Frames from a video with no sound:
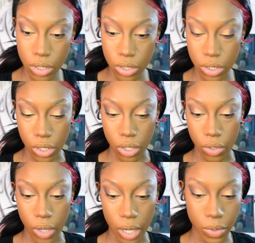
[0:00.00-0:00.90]

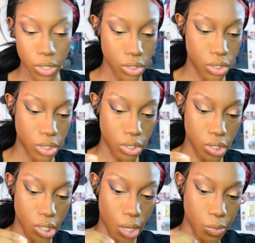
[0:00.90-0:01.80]
So I'm gonna
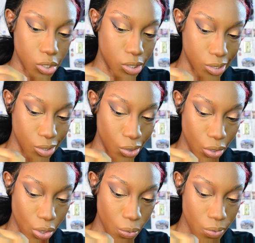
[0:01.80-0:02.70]

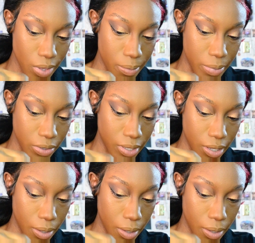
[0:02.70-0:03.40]
slowly build it